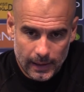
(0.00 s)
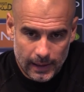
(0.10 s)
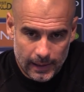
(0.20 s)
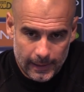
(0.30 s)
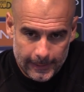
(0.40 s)

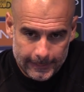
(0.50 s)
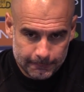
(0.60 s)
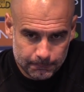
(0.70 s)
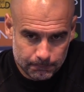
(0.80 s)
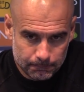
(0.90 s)

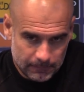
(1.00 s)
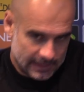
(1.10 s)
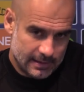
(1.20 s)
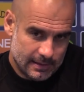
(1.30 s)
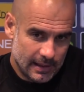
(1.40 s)
Um,
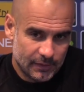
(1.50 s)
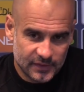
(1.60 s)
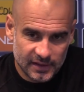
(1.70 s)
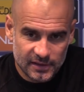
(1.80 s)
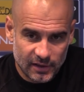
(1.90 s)
but
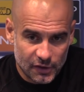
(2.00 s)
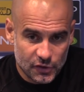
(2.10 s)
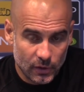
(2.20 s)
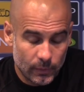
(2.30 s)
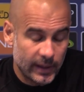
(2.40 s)
after
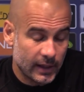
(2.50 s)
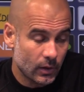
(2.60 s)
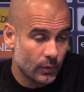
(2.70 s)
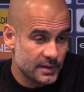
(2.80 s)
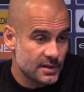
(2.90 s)
international break,
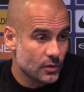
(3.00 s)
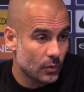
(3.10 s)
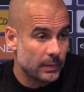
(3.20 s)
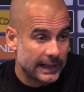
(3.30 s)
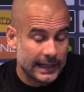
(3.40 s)
always is
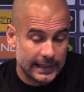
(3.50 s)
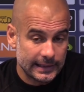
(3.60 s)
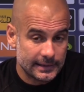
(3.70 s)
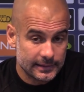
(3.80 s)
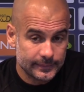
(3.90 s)

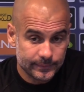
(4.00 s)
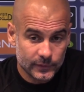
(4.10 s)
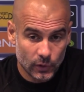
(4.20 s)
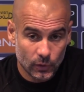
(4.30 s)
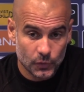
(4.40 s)
complicated,
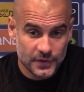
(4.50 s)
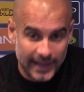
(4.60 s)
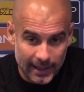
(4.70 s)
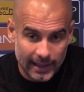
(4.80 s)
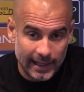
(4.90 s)
you know, to
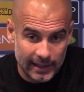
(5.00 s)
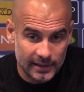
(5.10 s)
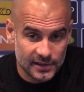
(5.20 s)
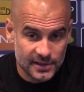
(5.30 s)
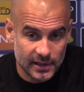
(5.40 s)
settle again
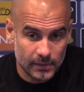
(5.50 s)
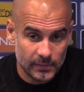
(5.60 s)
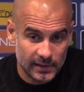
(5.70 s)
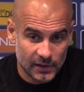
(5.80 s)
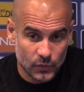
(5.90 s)
in the
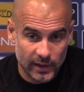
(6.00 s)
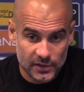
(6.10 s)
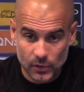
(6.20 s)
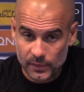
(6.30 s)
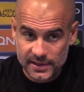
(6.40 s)
team, and that's why
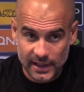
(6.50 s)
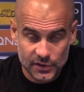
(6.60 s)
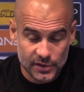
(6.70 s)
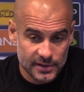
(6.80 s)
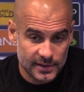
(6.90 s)
it's always
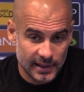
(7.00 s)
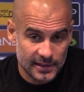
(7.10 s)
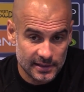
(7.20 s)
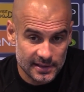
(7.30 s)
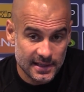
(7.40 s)
dangerous that
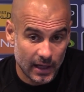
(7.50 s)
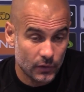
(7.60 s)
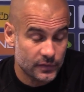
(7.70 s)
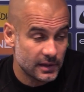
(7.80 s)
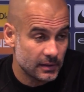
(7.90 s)
this kind
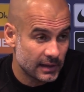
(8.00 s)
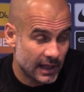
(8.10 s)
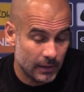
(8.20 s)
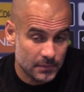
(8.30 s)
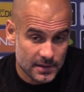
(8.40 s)
of
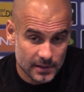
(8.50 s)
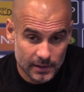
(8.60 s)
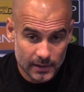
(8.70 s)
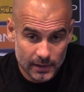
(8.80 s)
games,